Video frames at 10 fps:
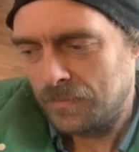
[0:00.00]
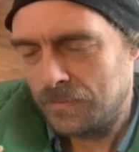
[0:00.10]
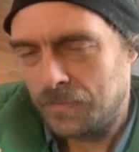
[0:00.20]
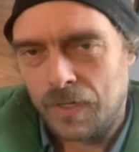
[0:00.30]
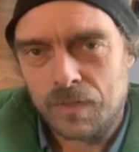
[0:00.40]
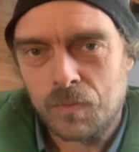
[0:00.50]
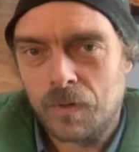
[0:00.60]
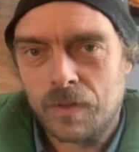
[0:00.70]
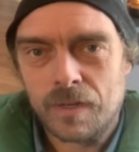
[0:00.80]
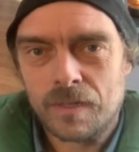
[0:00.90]
But it's
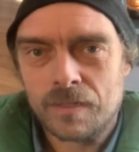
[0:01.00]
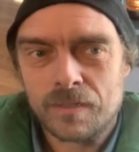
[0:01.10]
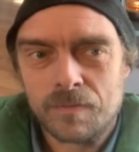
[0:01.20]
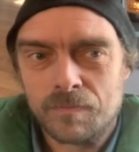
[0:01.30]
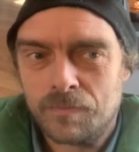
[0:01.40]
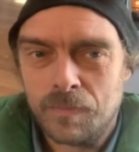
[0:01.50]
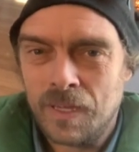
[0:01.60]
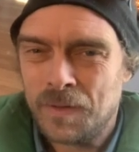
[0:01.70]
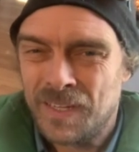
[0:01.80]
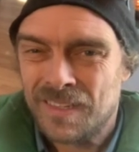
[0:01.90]
worth it because
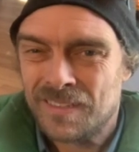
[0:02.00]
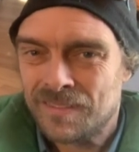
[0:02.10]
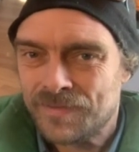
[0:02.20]
BMX.